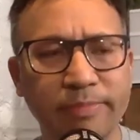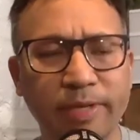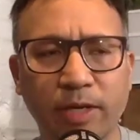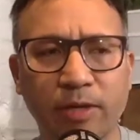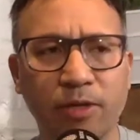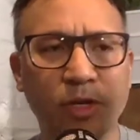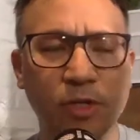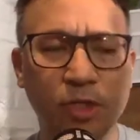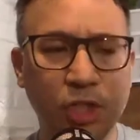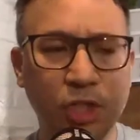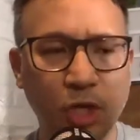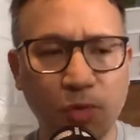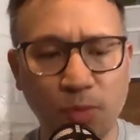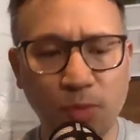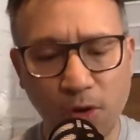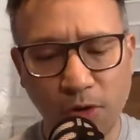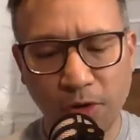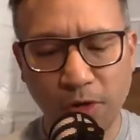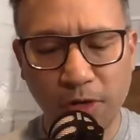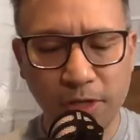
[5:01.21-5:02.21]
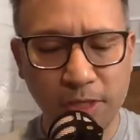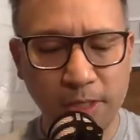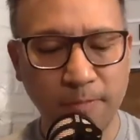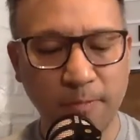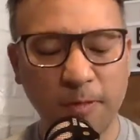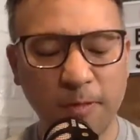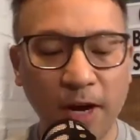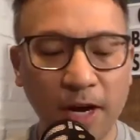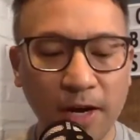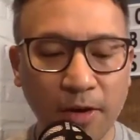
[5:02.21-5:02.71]
you know, you're Joe Rogan or Tim
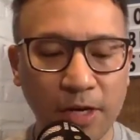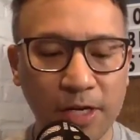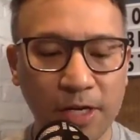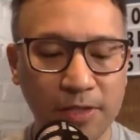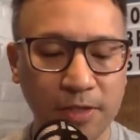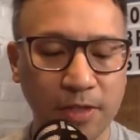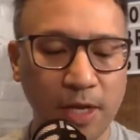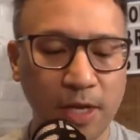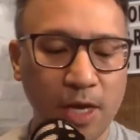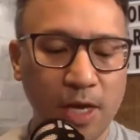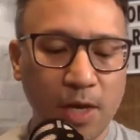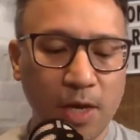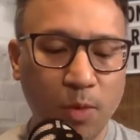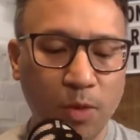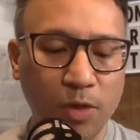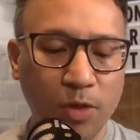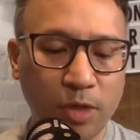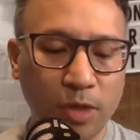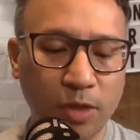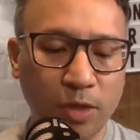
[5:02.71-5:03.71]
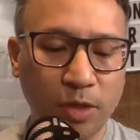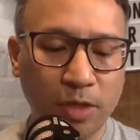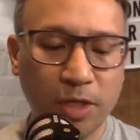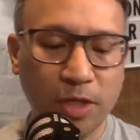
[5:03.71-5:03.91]
Ferriss, where you can look at the